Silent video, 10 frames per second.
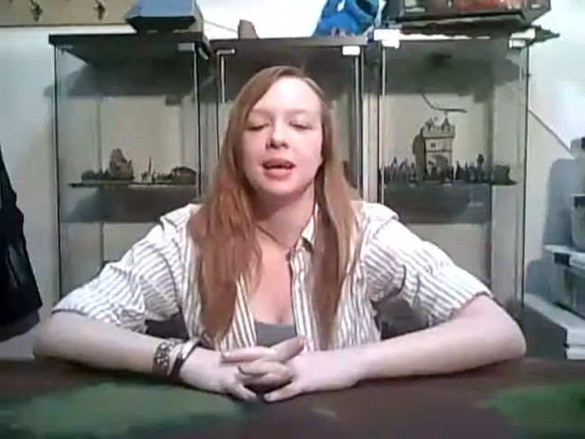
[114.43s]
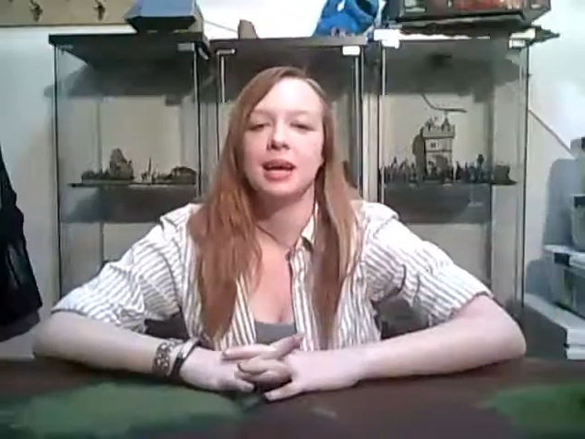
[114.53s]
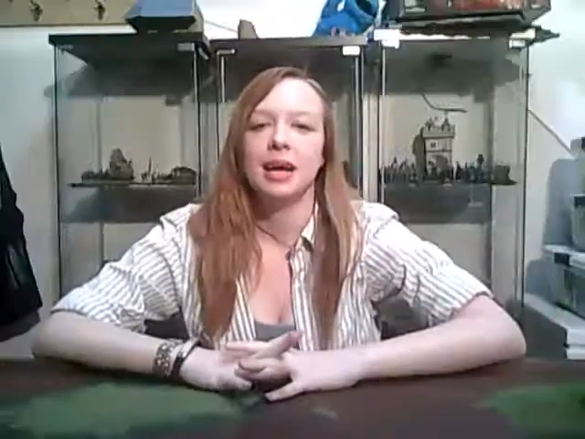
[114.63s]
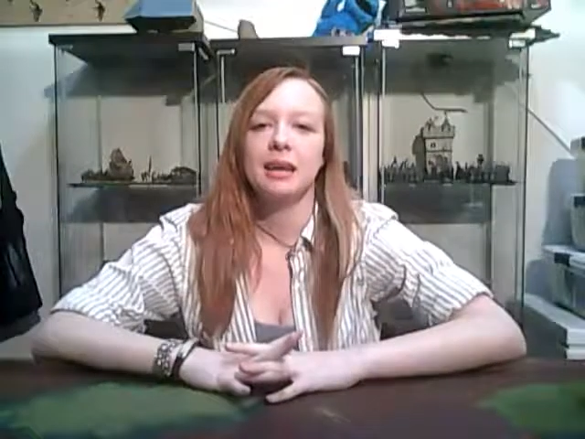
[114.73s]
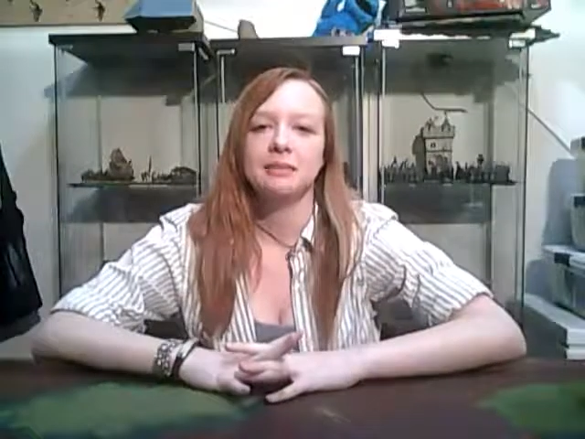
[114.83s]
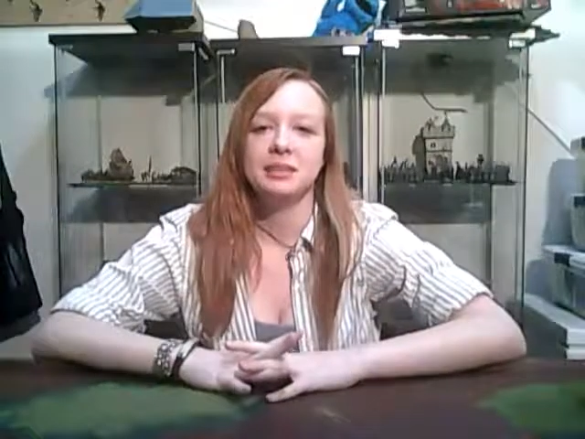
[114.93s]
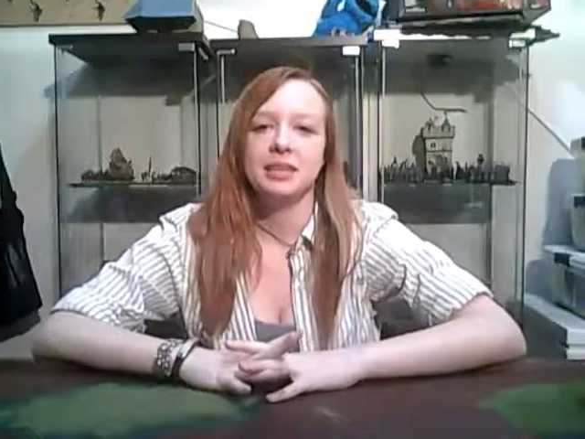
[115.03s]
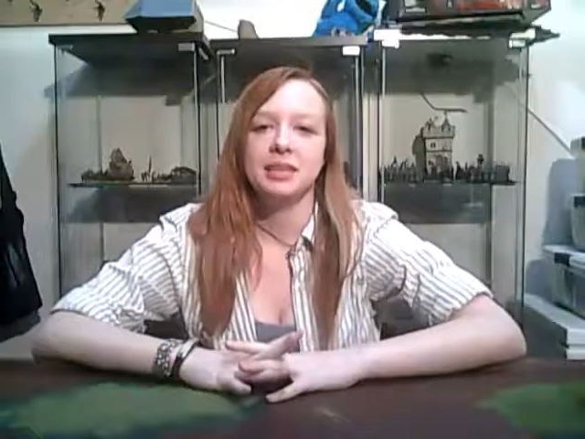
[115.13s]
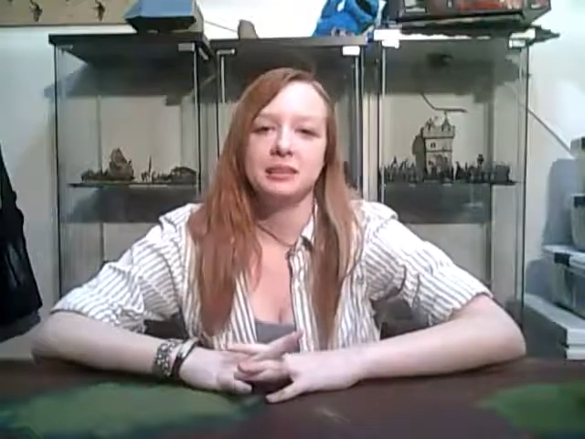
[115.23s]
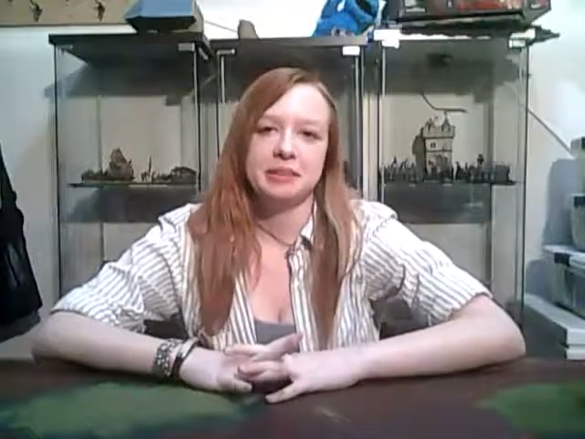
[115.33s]
After you get
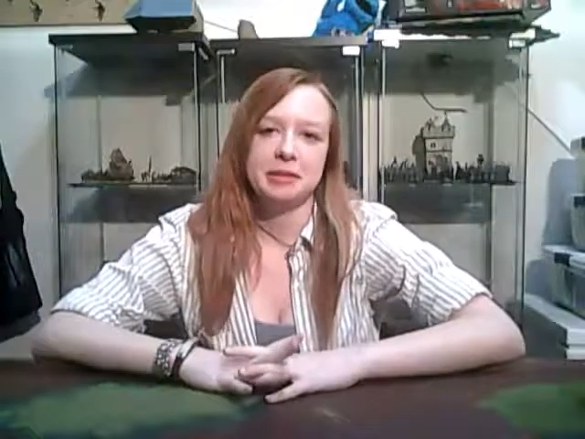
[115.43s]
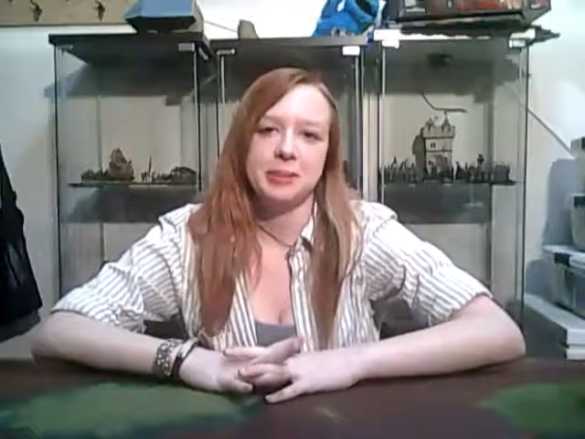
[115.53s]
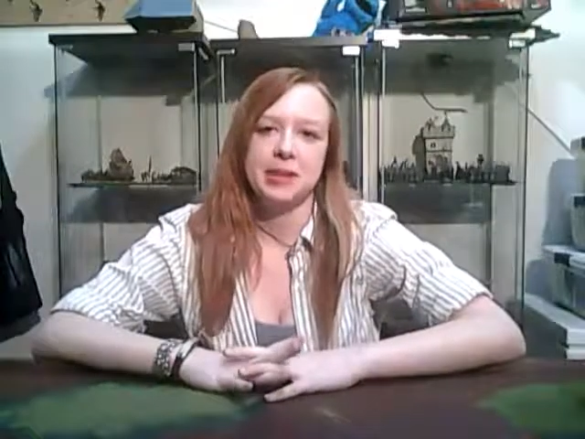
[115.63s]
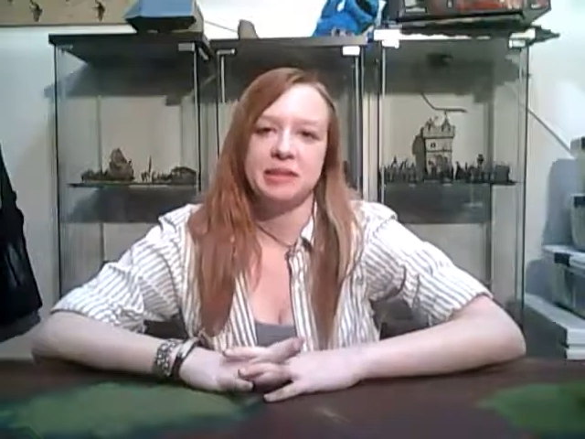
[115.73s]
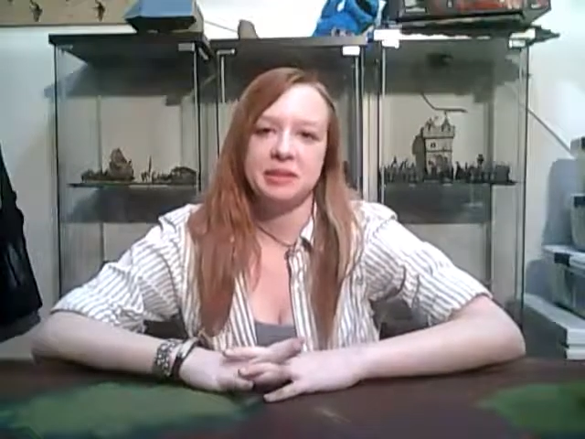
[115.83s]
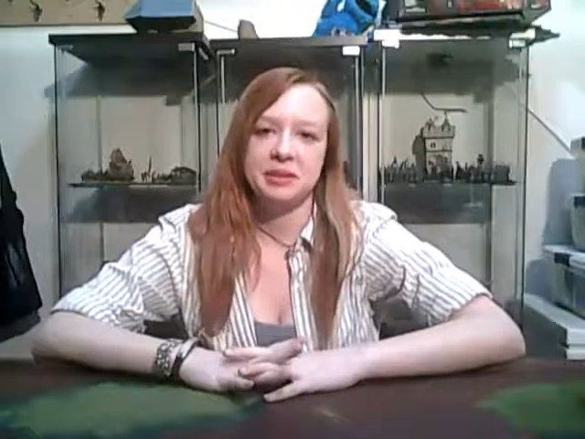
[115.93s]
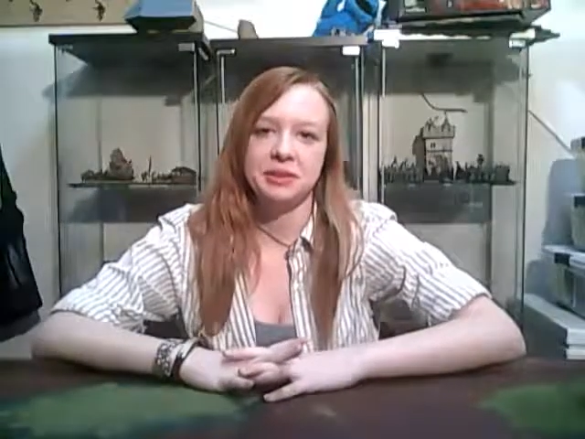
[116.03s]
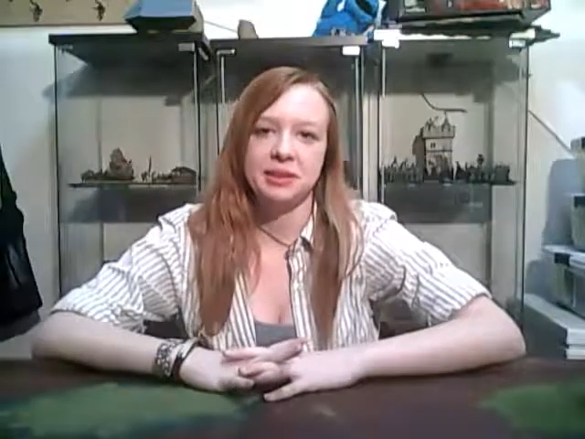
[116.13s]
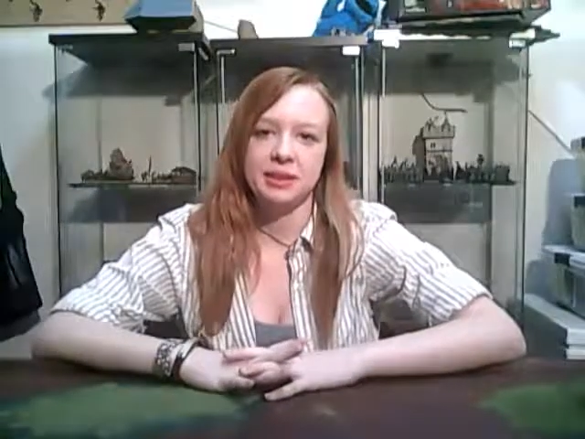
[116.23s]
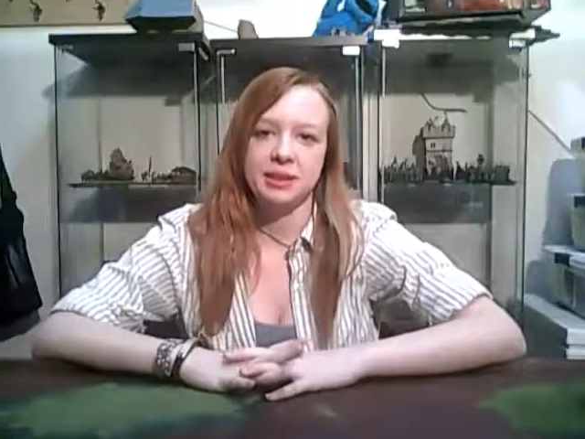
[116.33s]
all the supplies that you
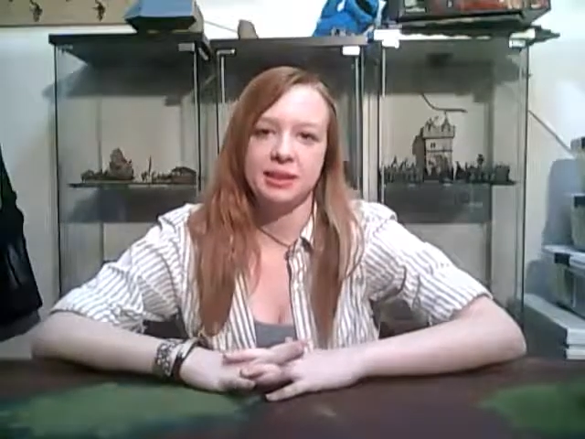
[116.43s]
need,